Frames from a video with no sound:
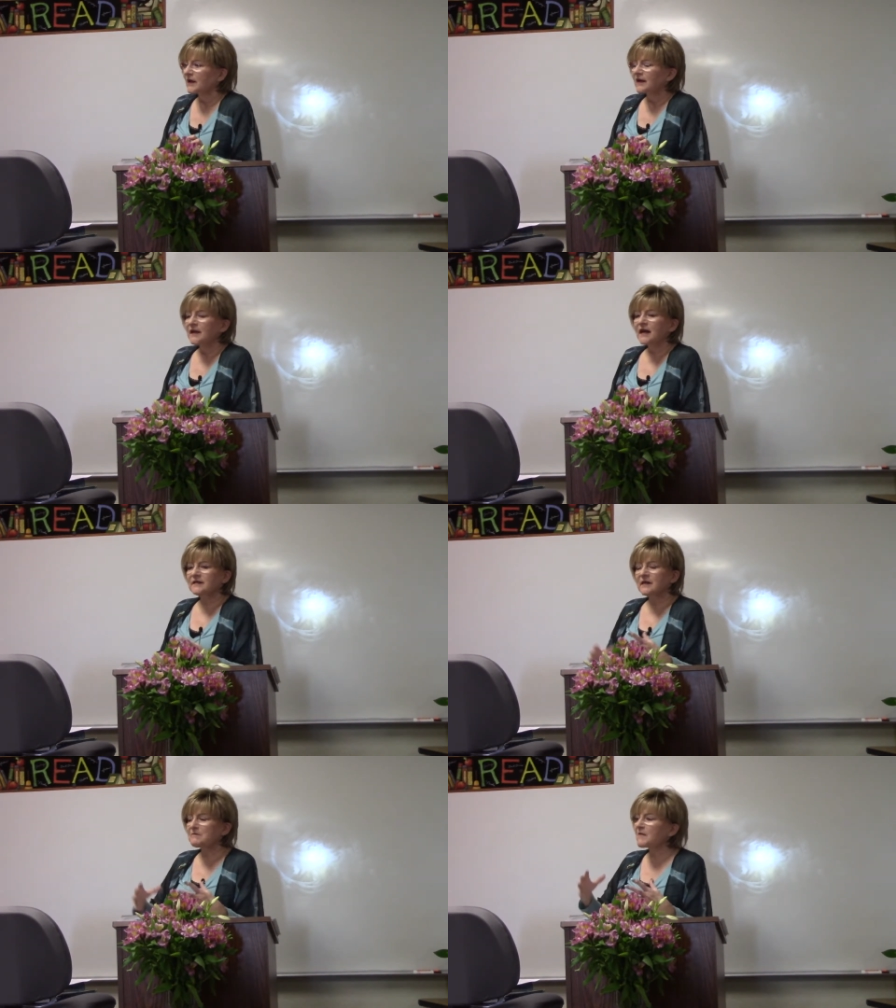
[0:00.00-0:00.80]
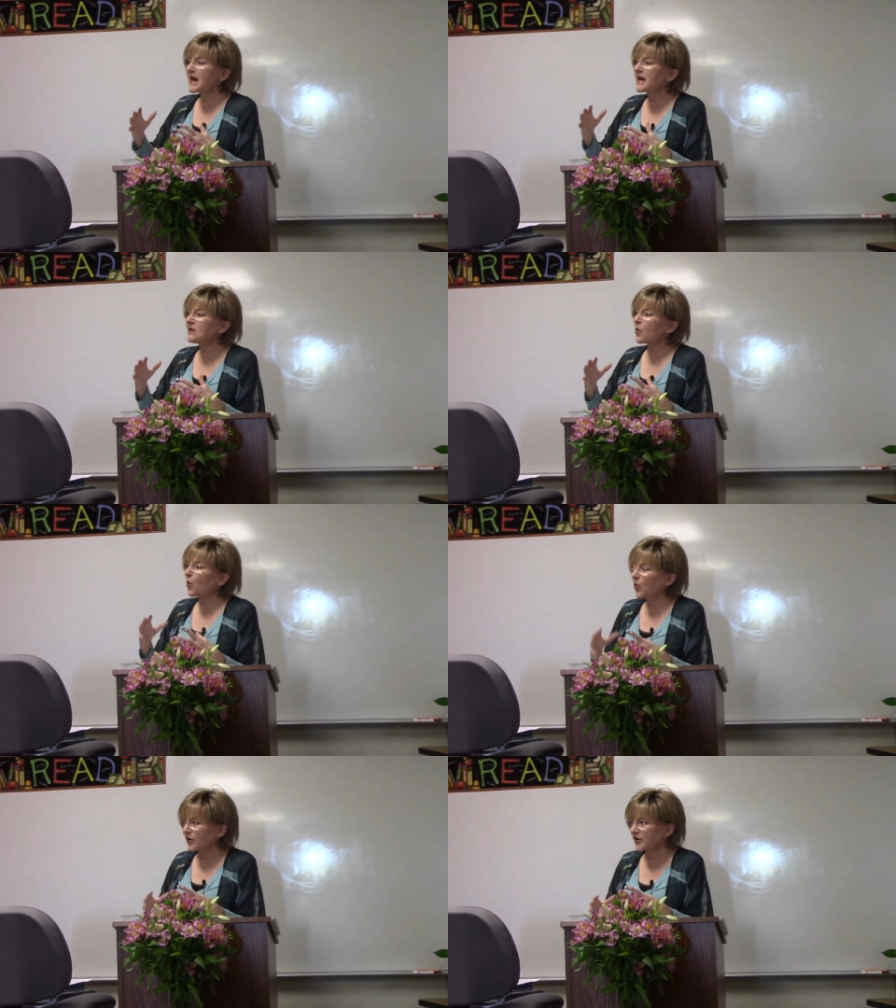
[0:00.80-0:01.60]
Yes, it made
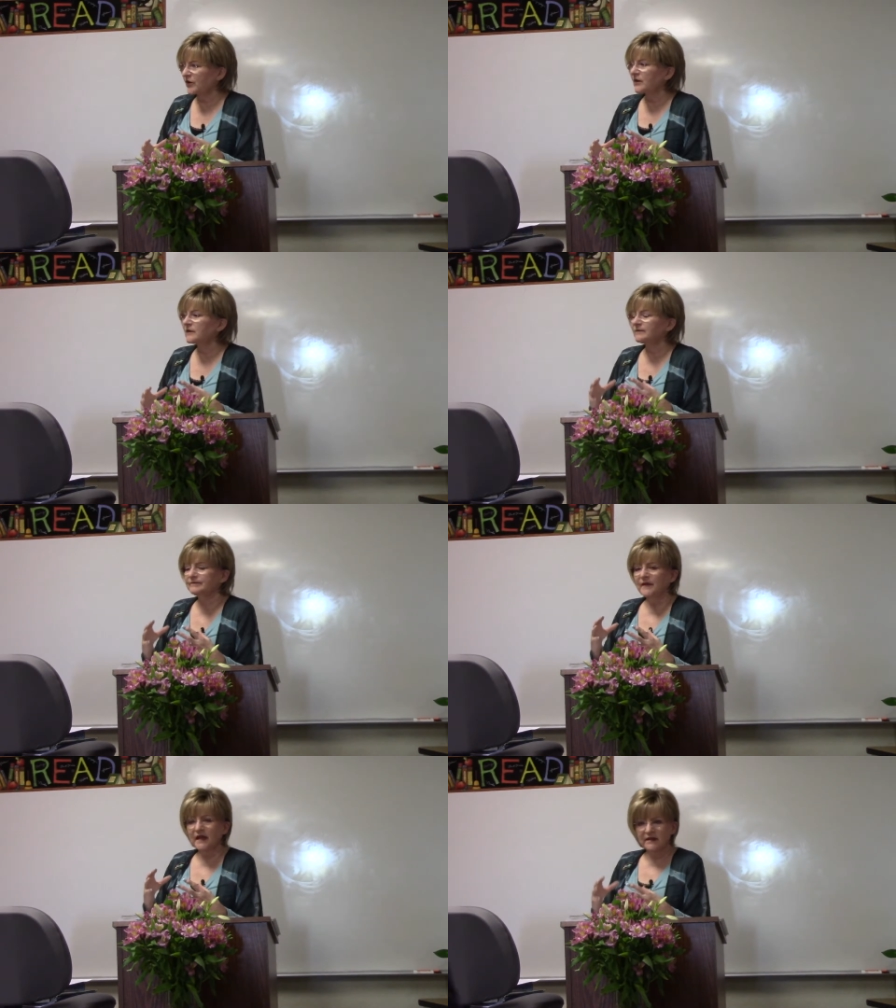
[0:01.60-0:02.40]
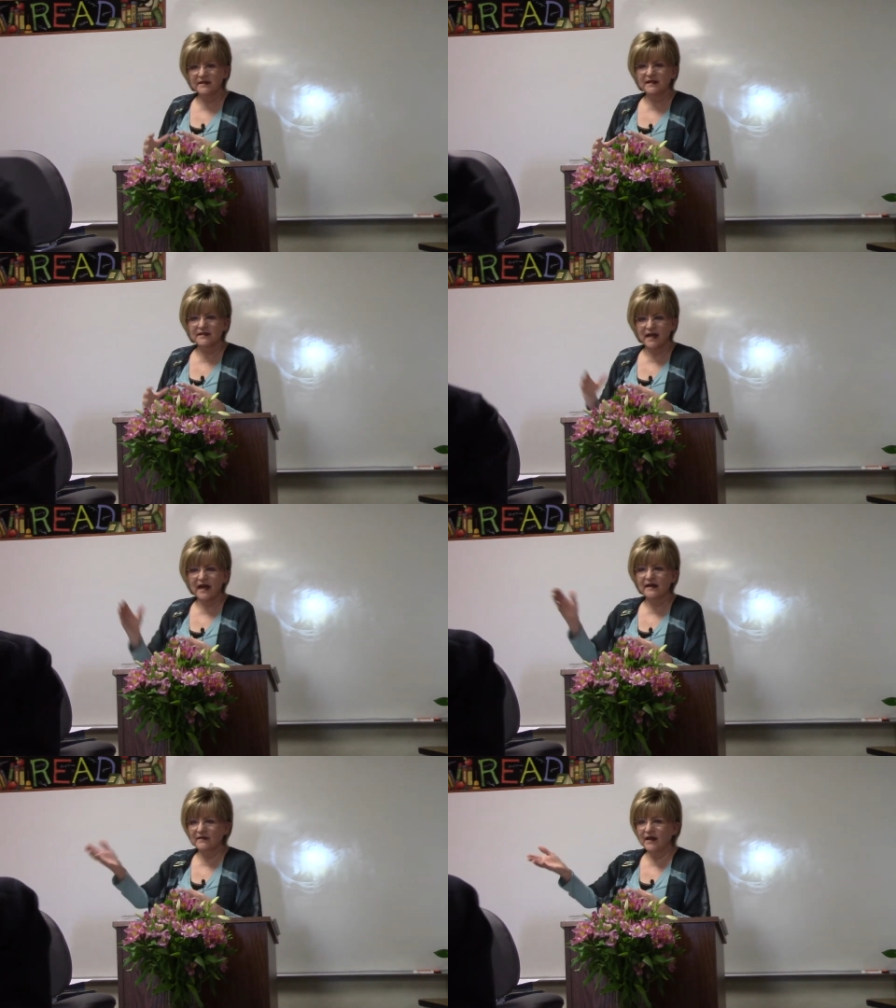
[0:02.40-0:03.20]
order in the
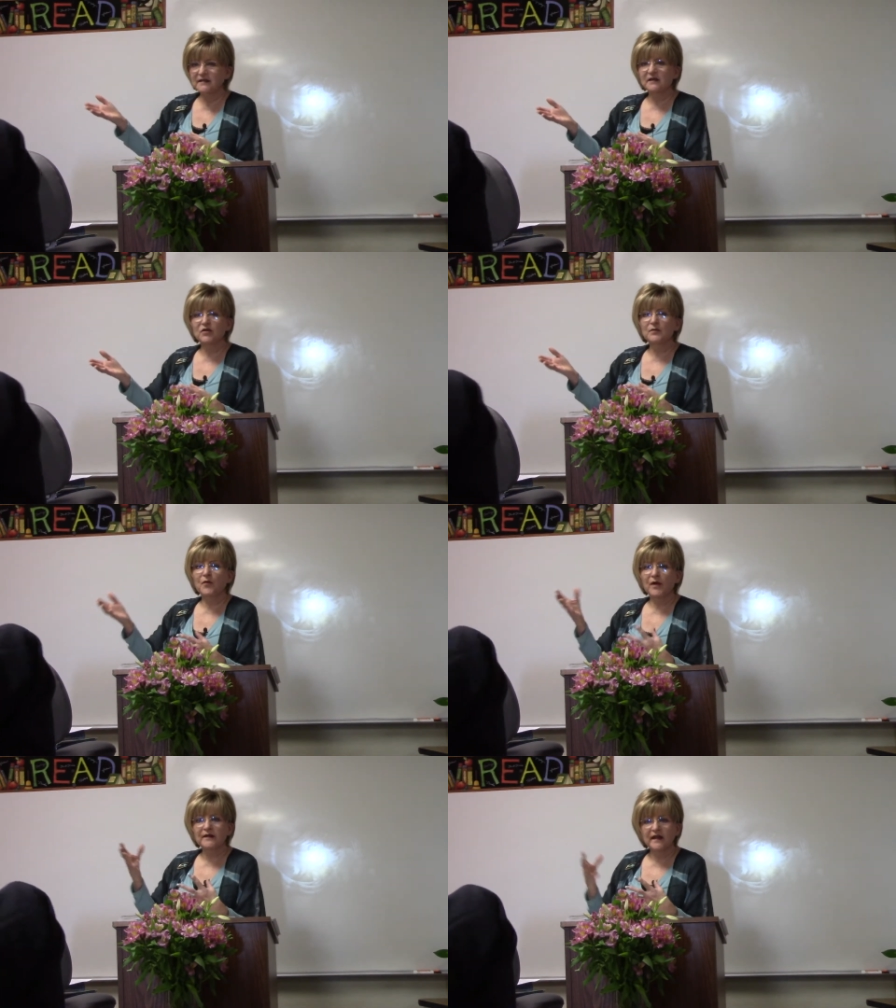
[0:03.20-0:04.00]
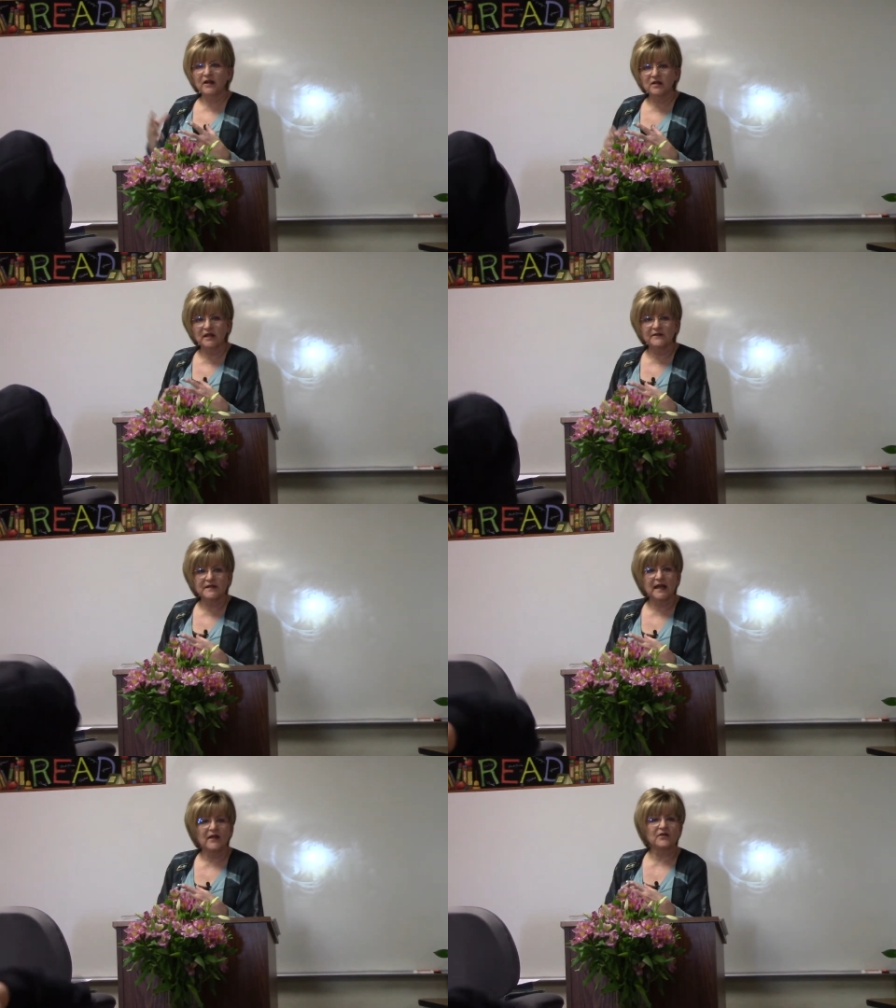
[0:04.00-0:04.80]
society. That's a good point. They could live
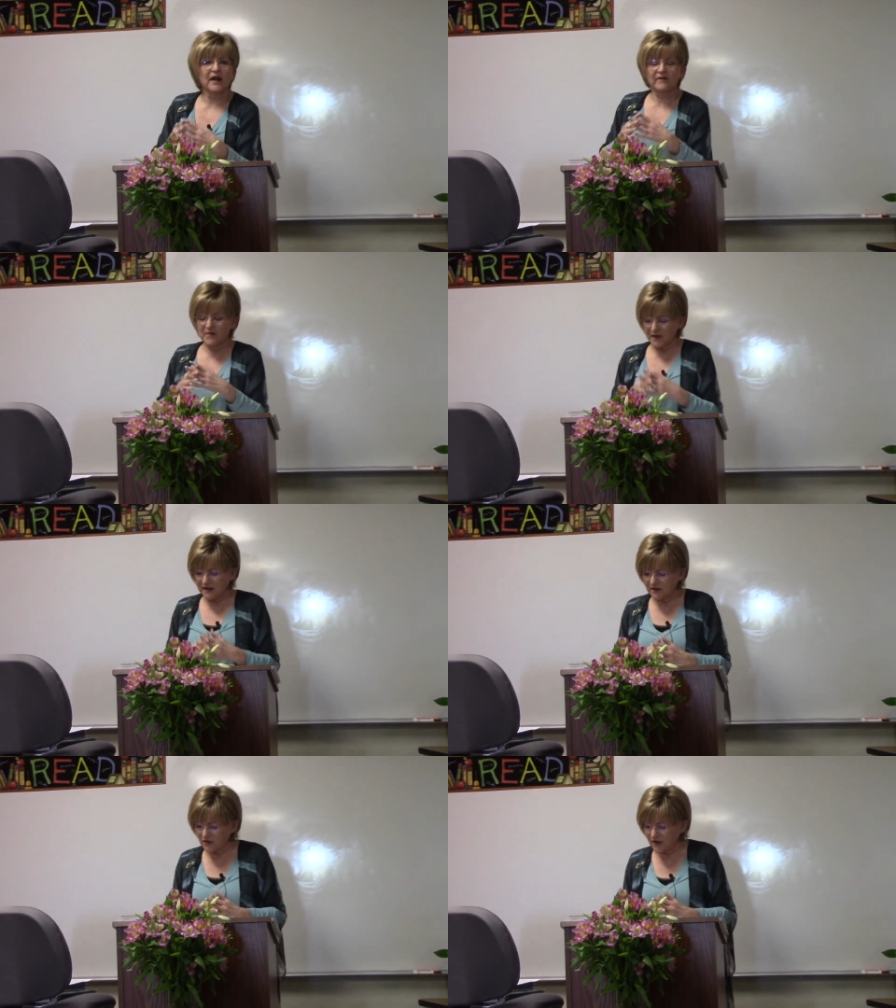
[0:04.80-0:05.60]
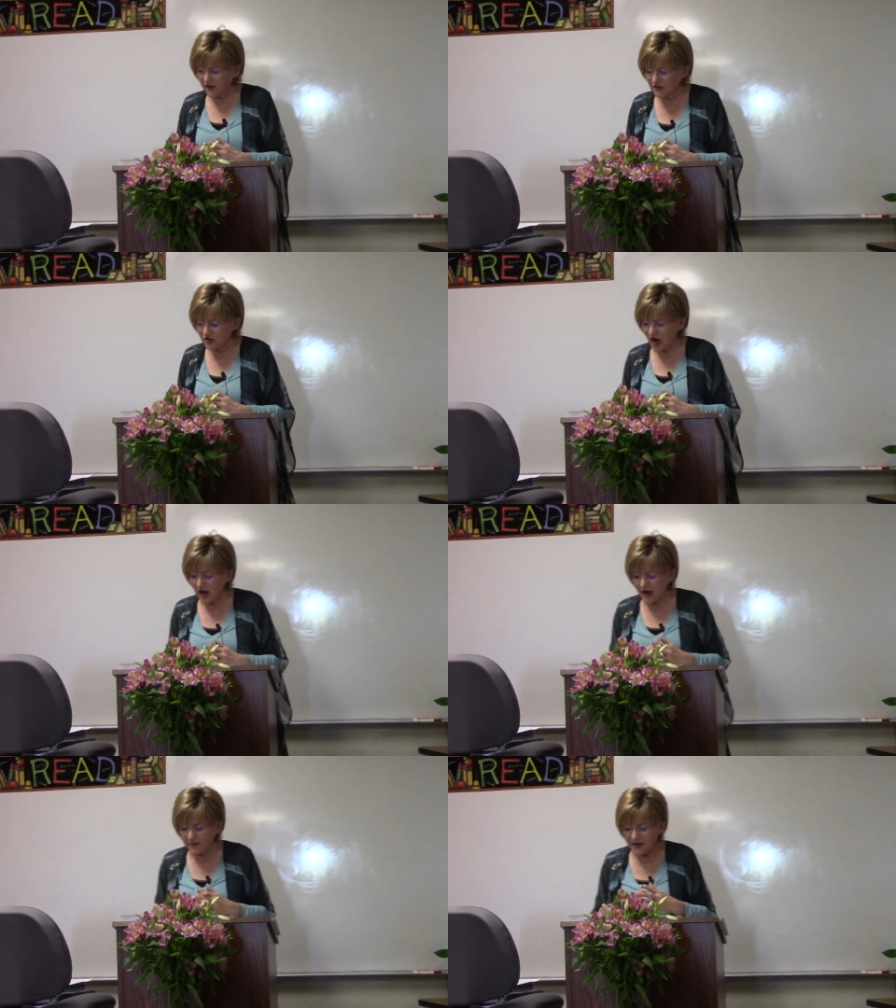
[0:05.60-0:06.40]
together. Everybody knew their
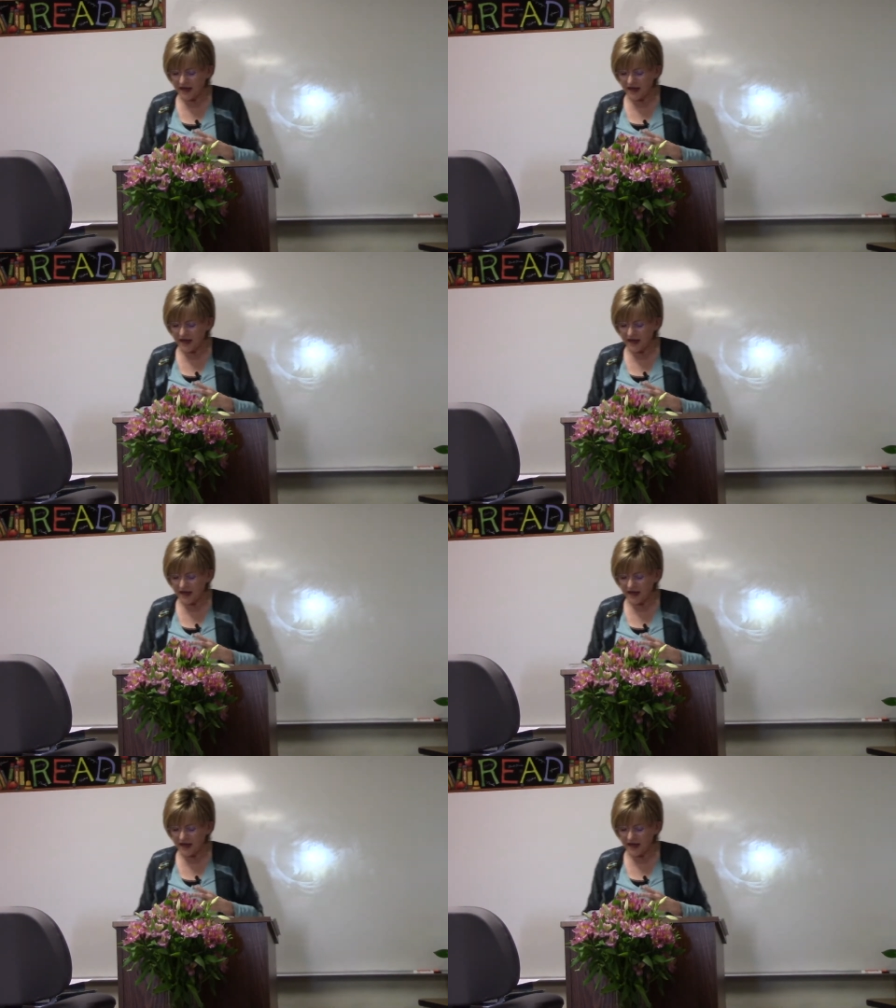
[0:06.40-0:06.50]
job.